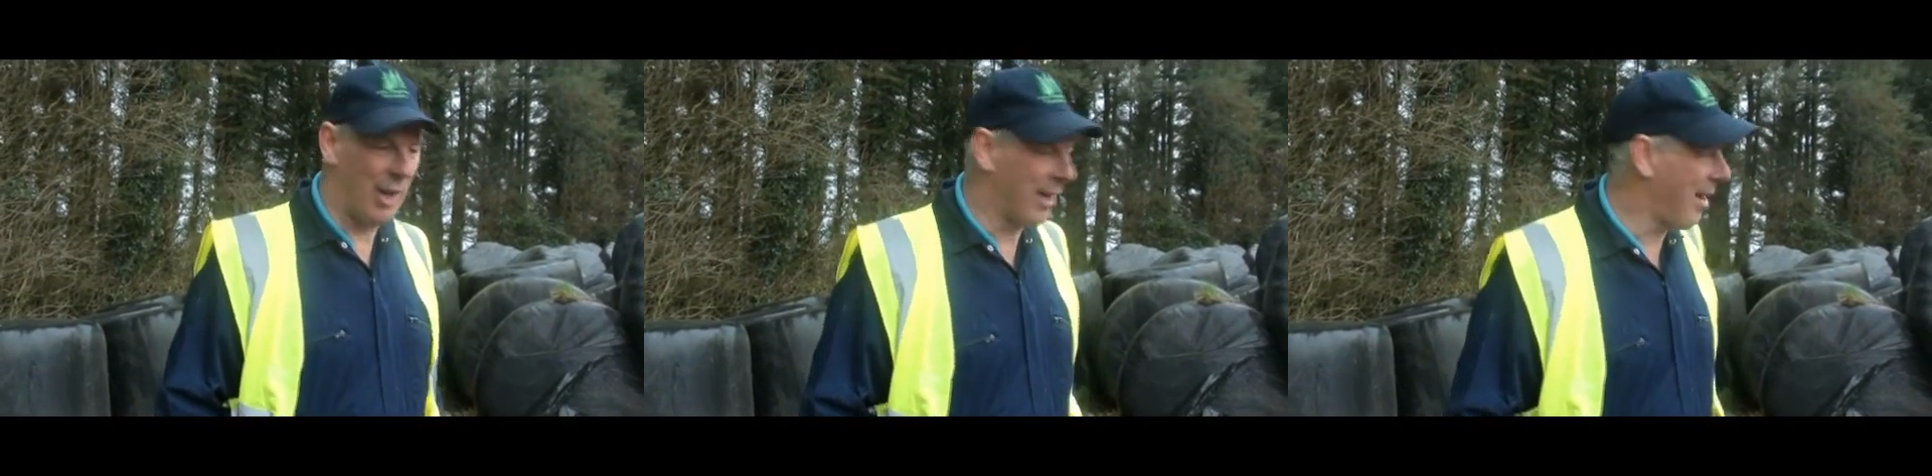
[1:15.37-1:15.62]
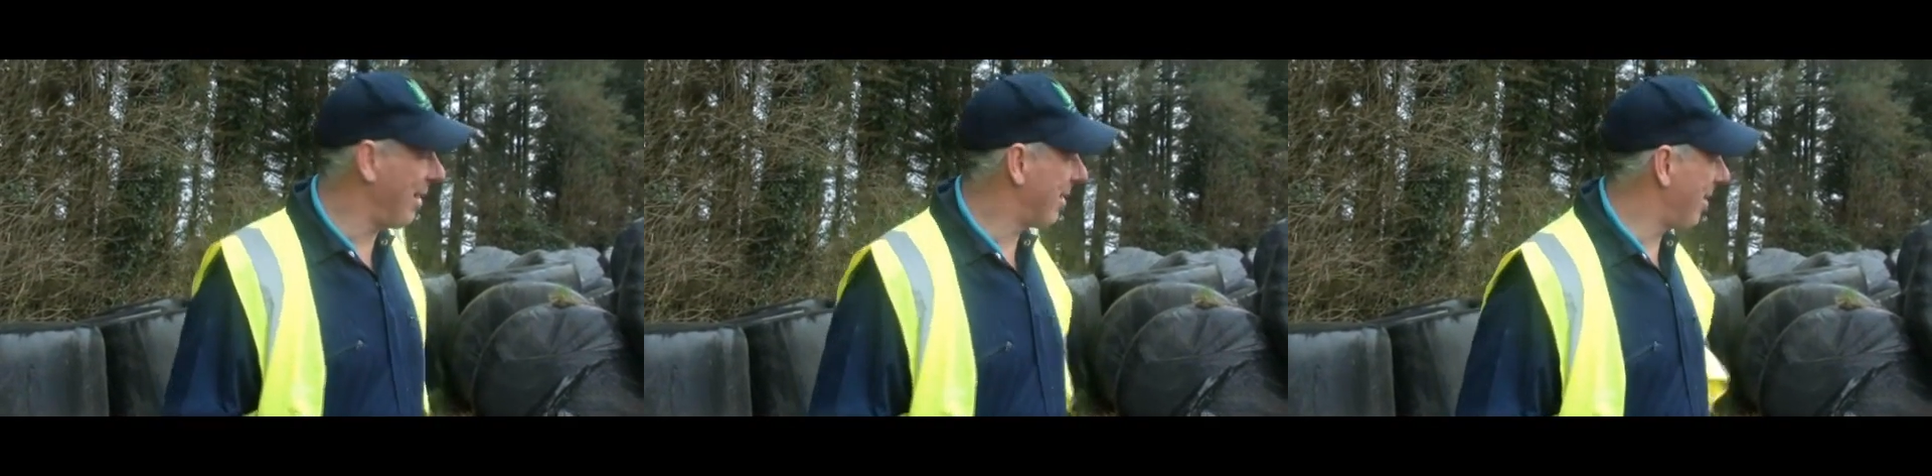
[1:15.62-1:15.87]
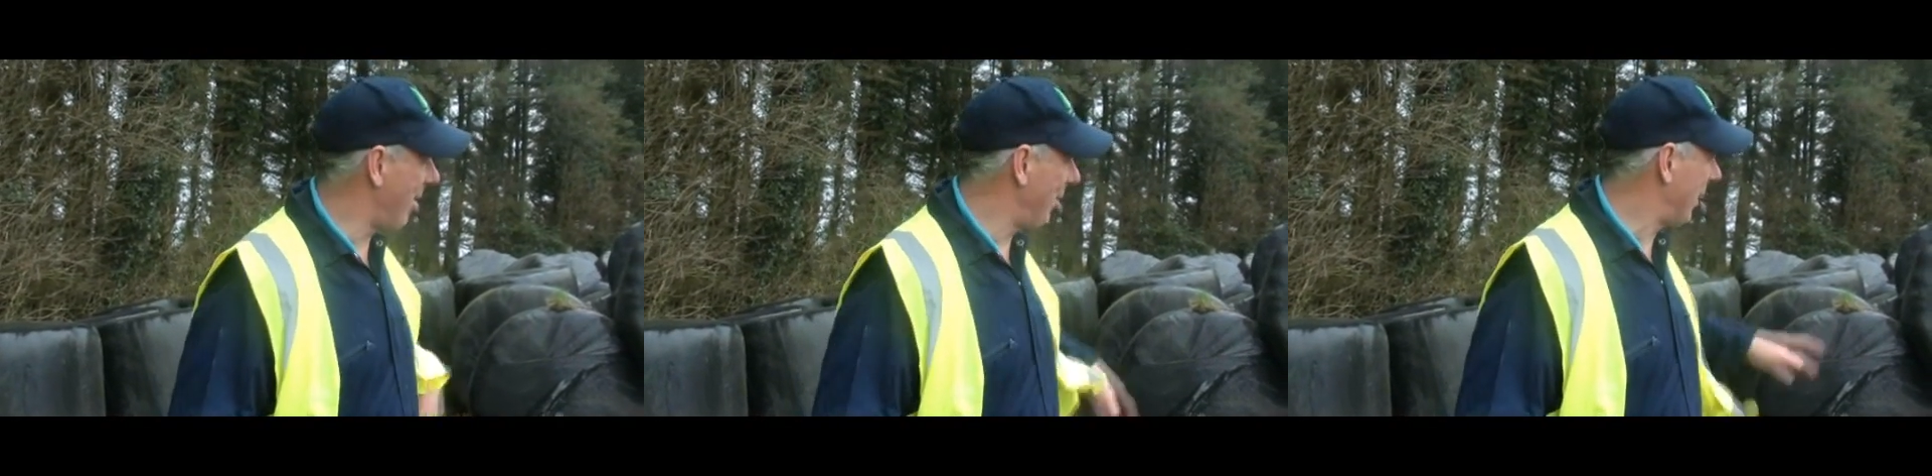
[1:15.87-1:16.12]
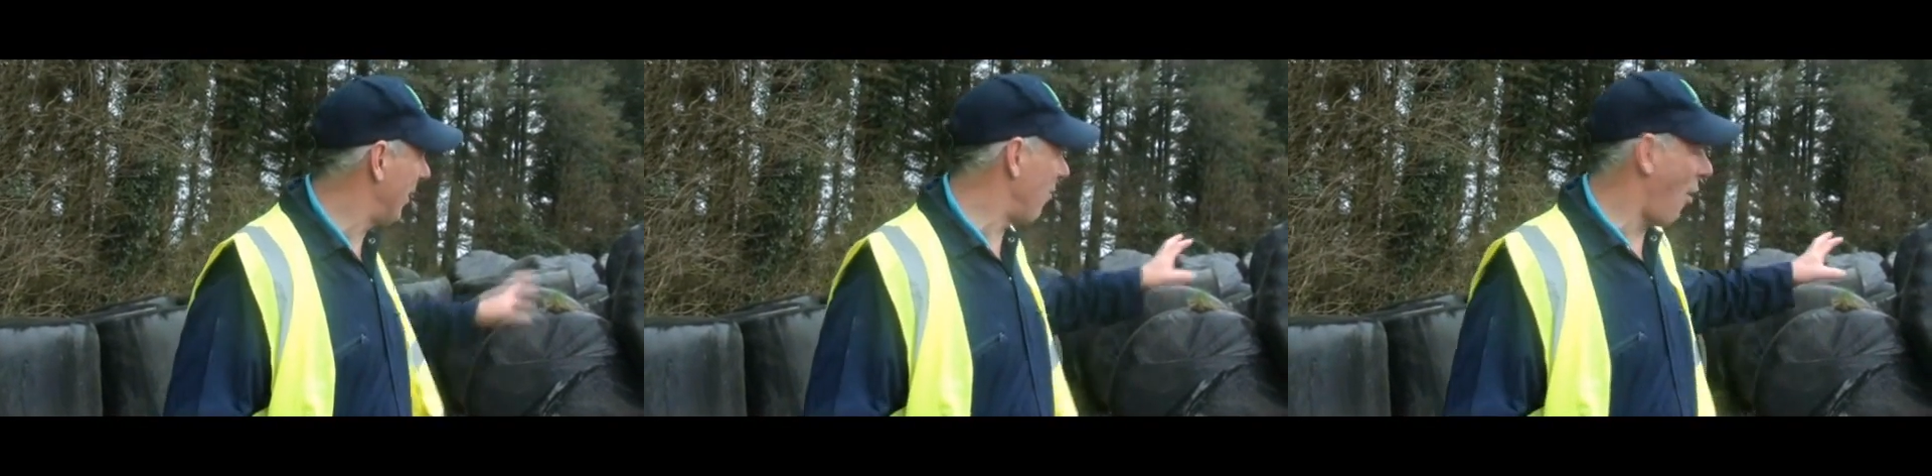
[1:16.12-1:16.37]
and conserve
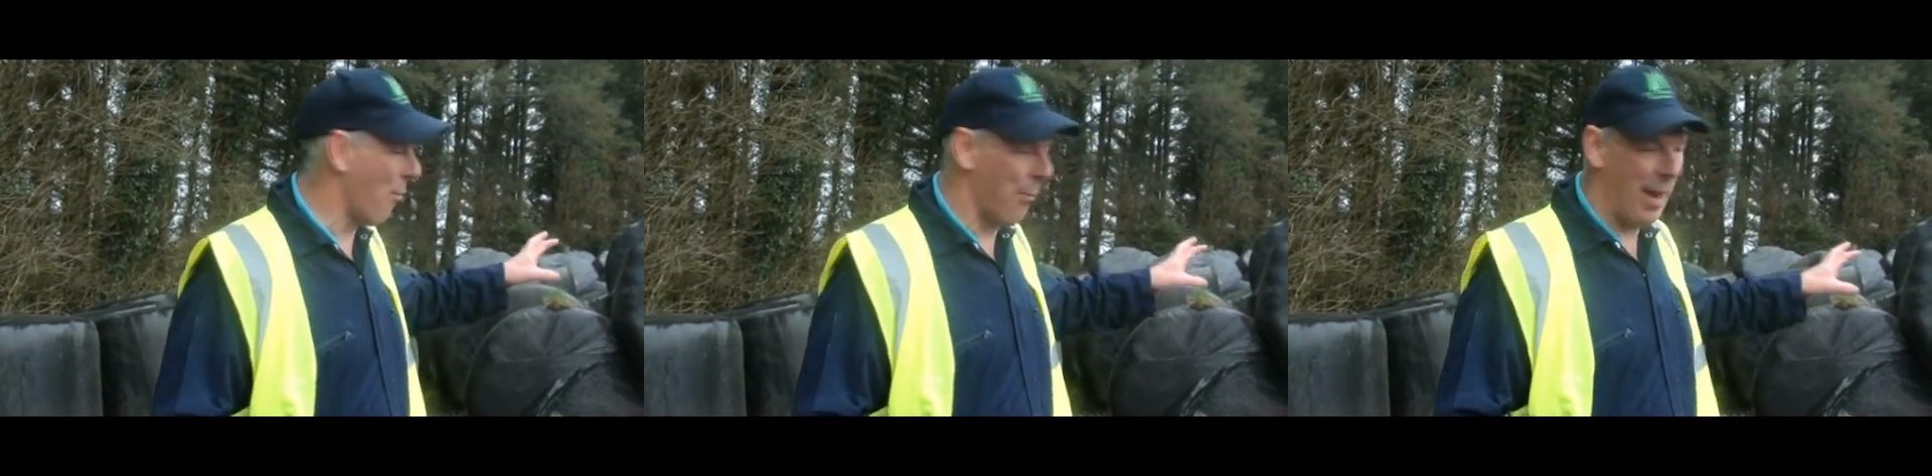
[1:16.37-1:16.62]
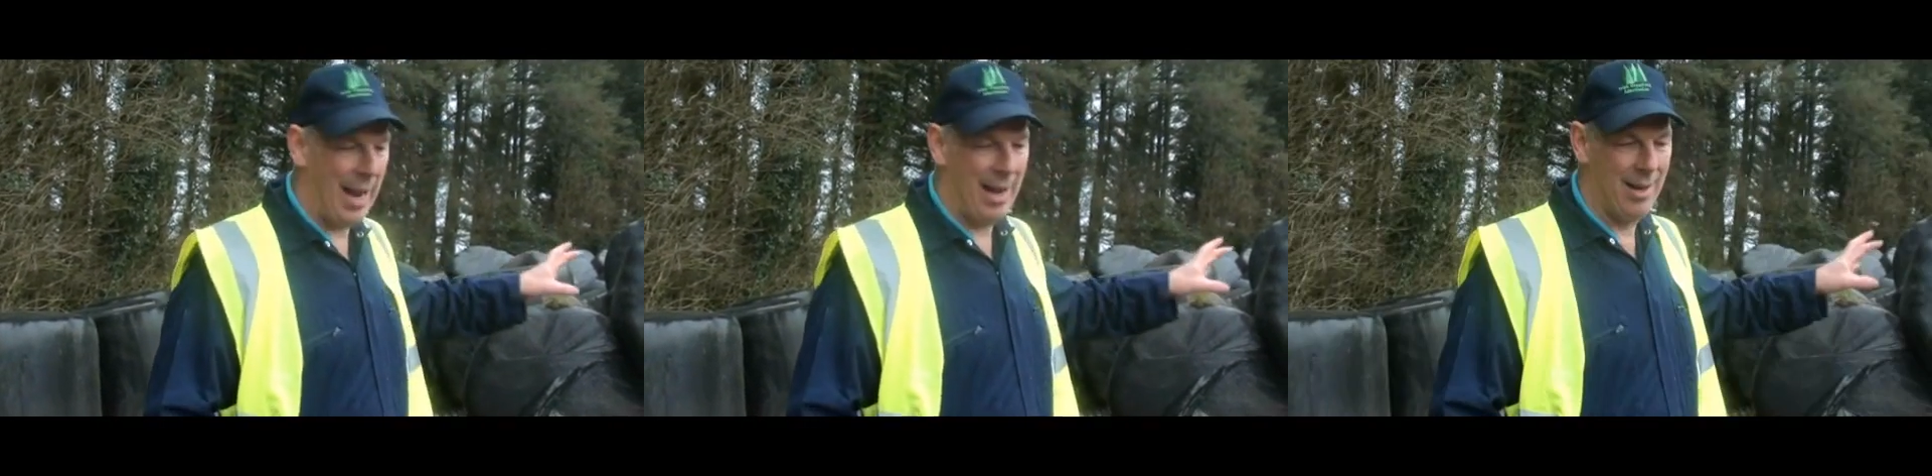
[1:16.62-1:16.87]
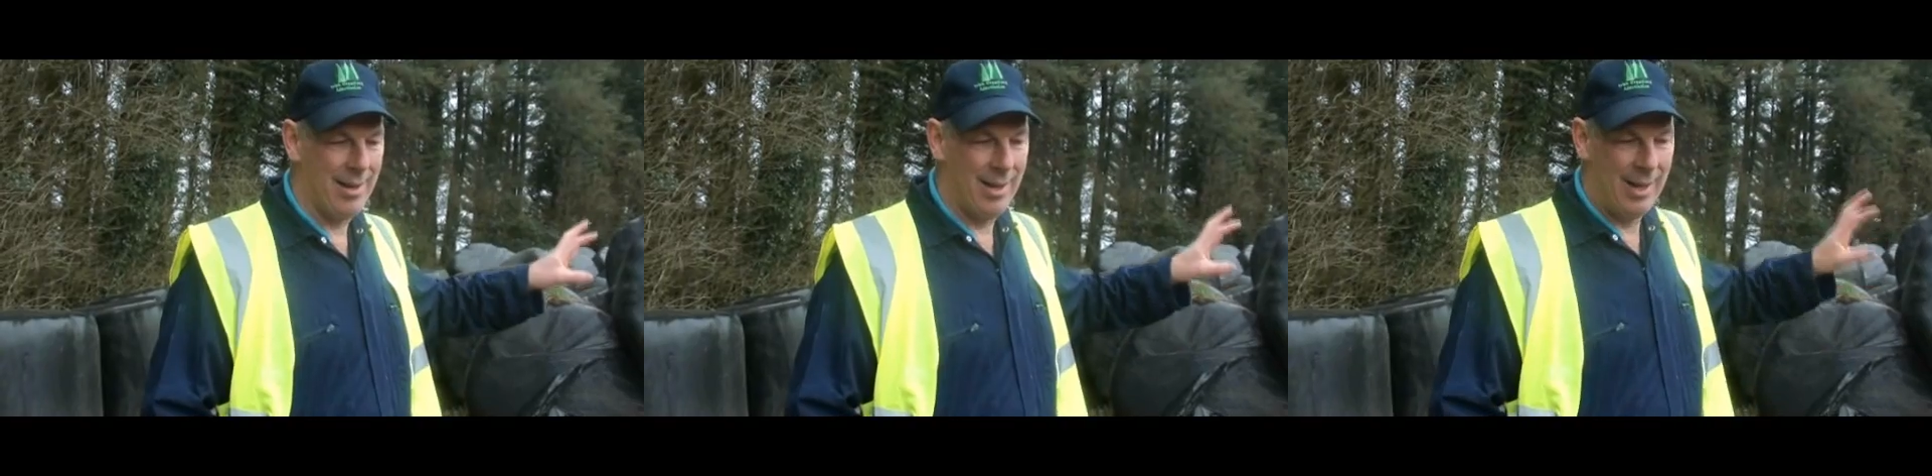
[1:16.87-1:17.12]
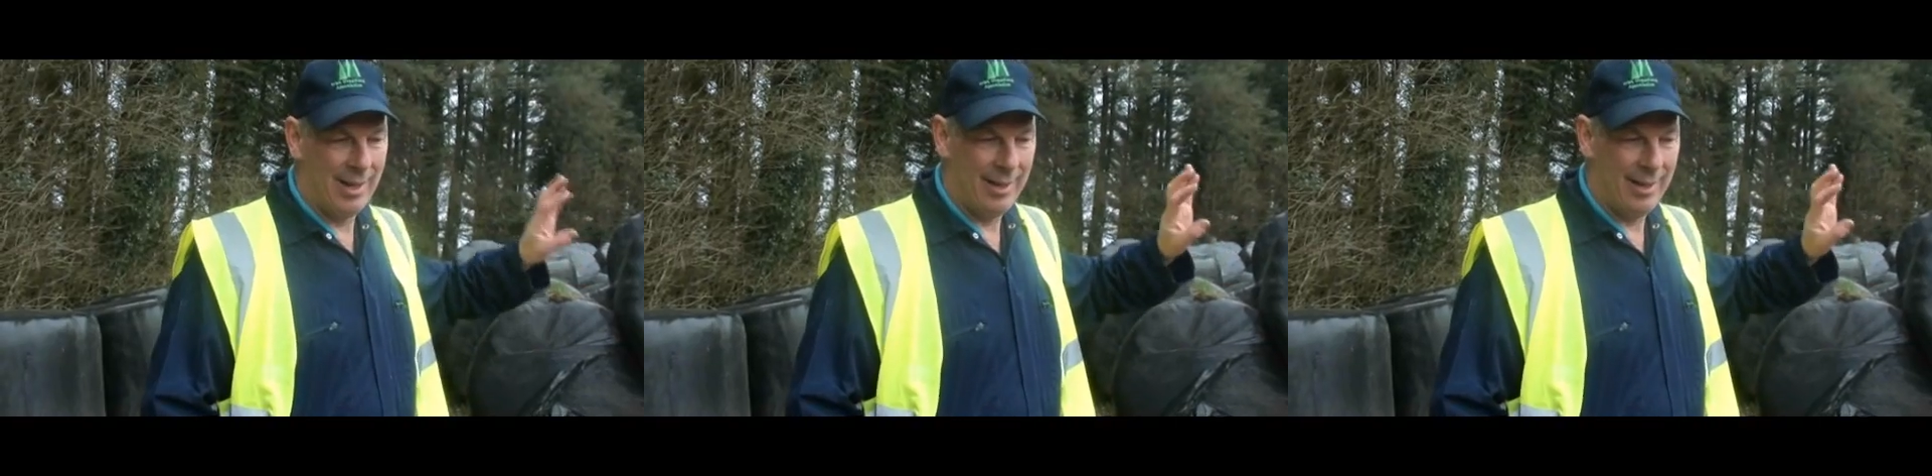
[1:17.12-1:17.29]
it in round bales.